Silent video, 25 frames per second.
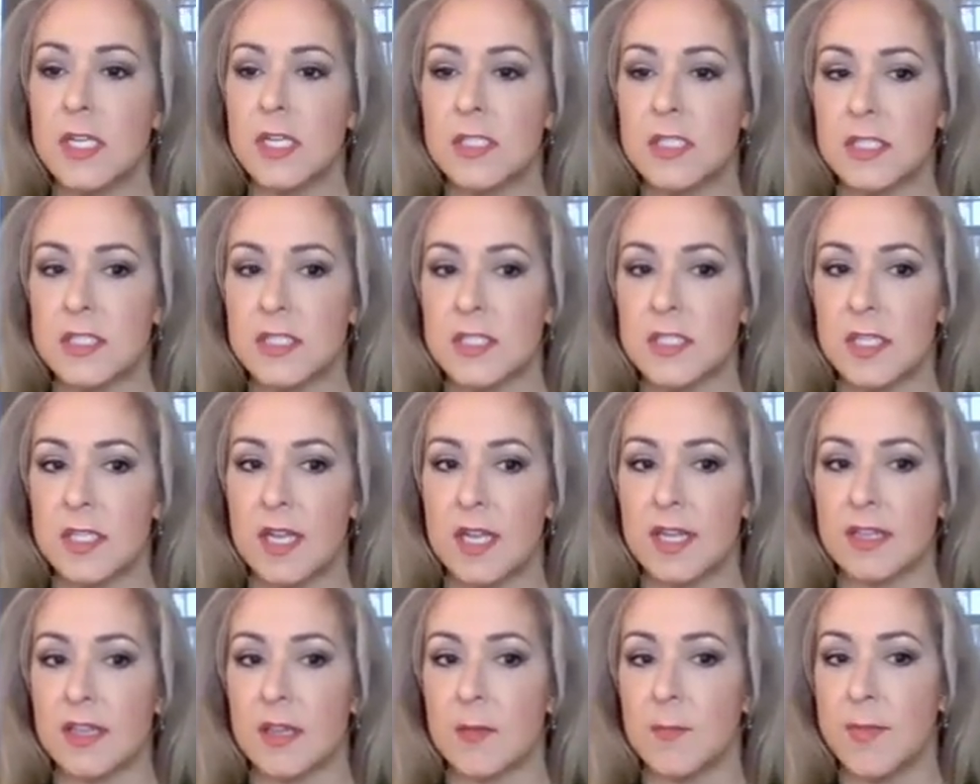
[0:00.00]
to
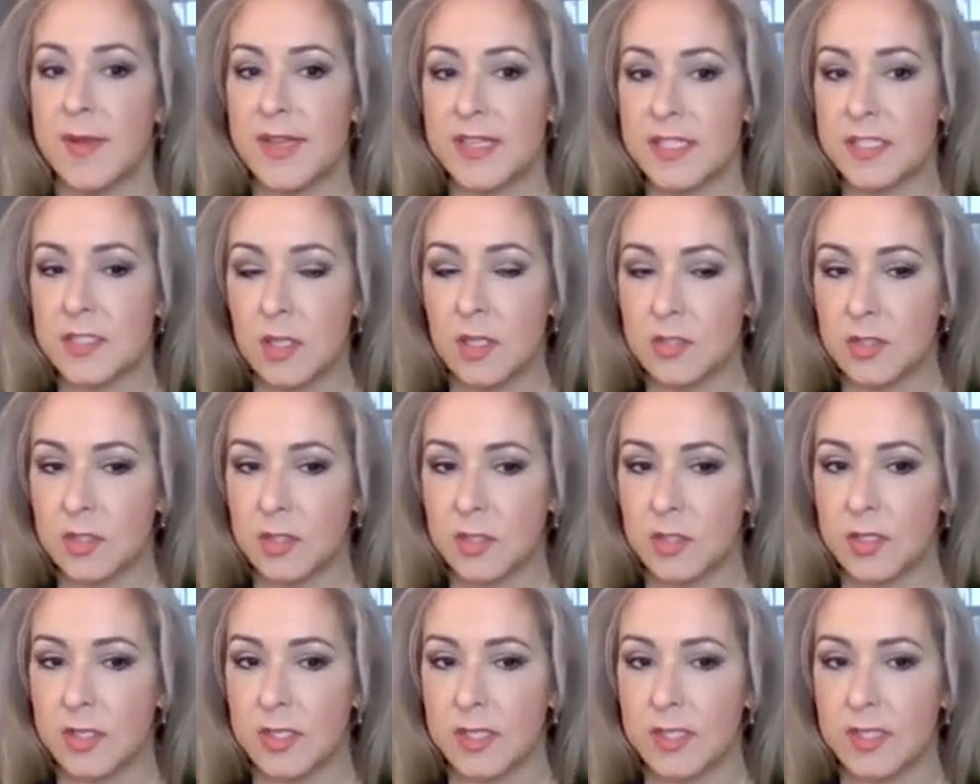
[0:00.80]
select the best
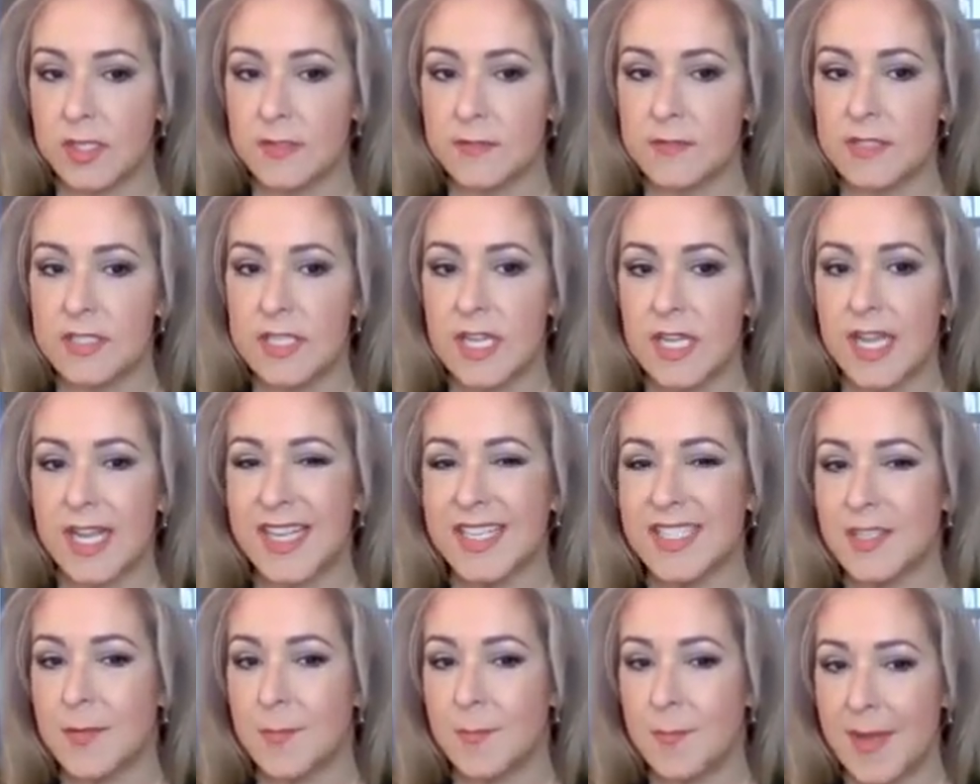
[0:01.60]
alternatives
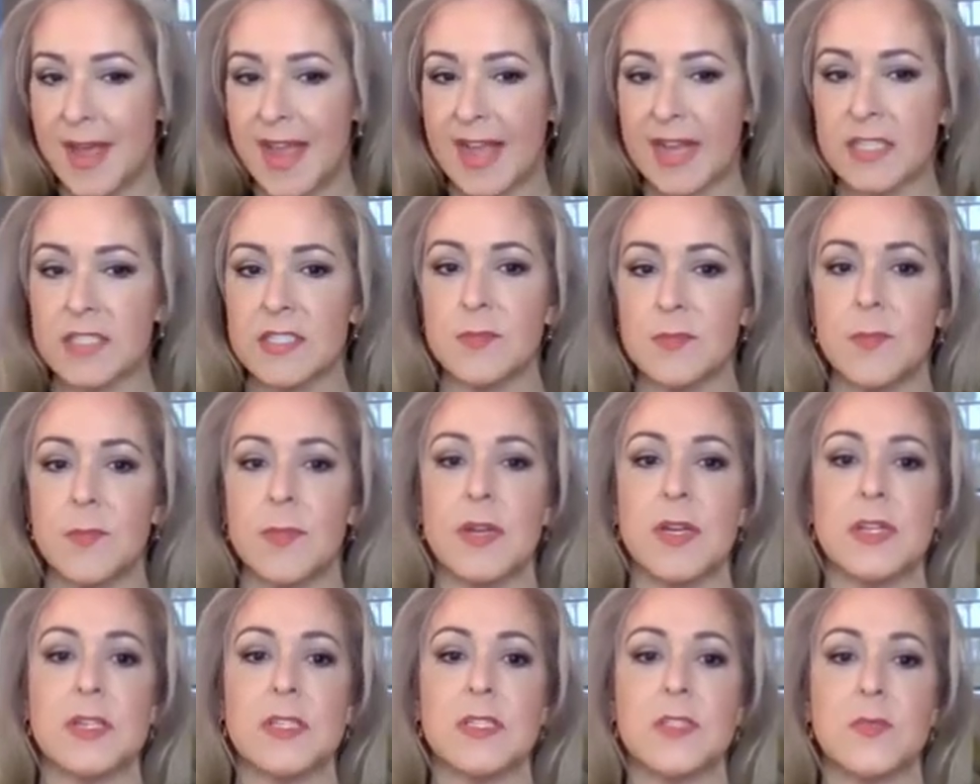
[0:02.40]
and to
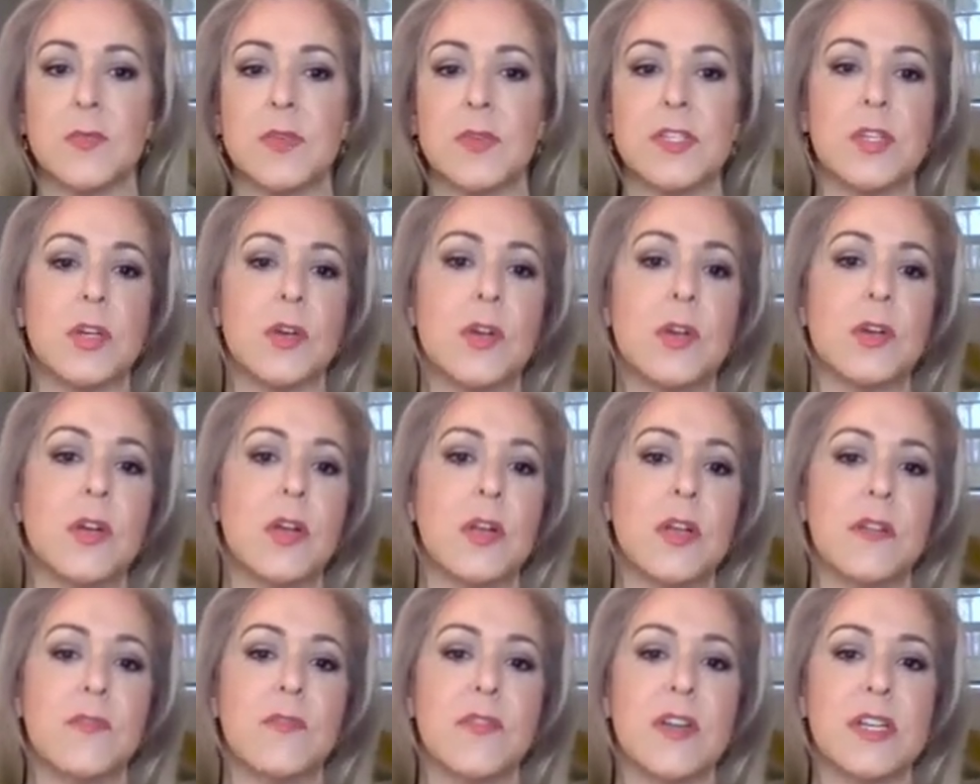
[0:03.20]
maximize return
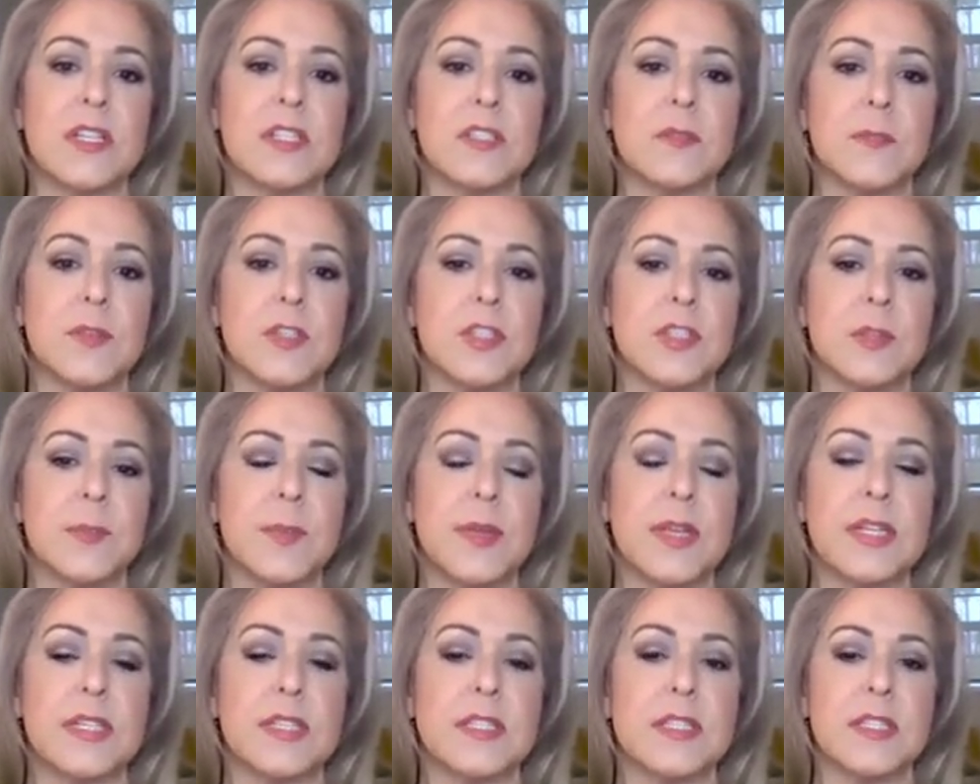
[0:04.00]
on investment should
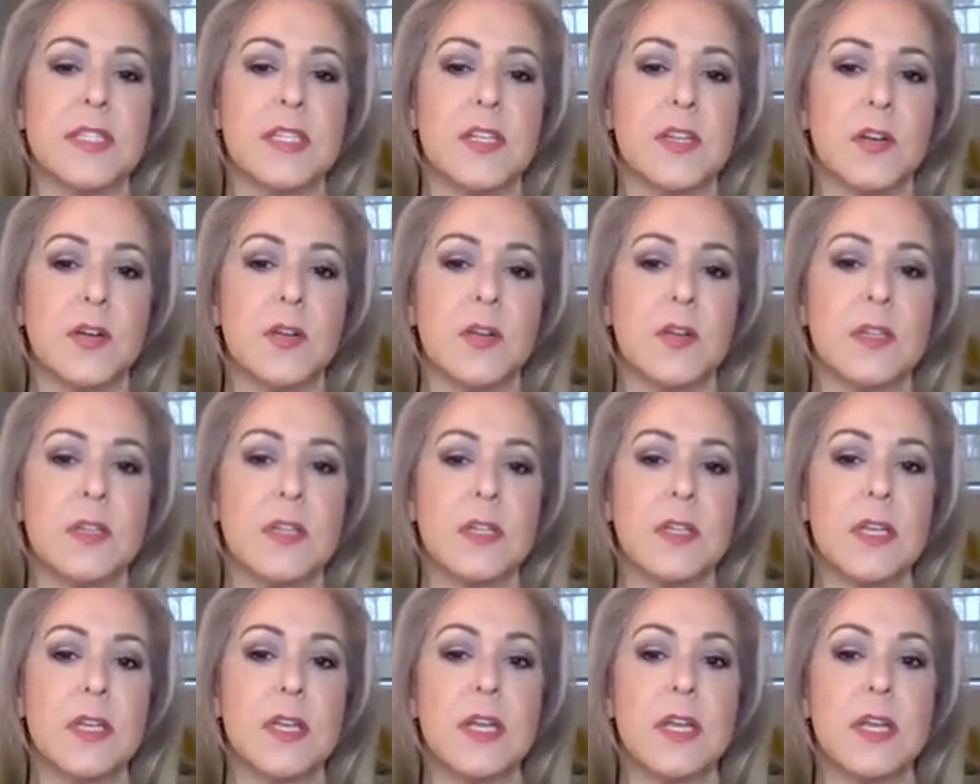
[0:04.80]
be considered.